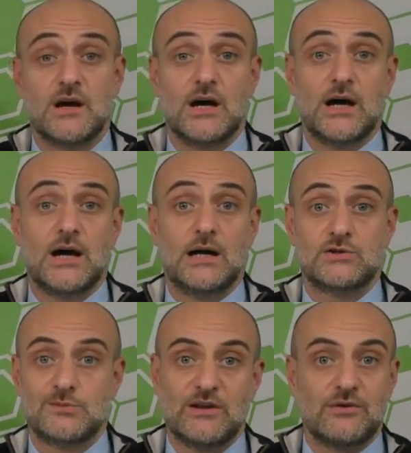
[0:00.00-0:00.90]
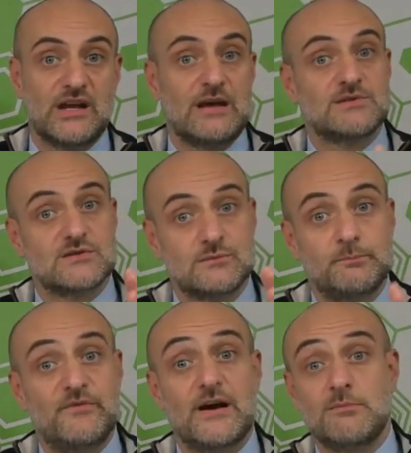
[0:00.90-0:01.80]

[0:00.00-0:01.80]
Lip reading: 2x3 Games is very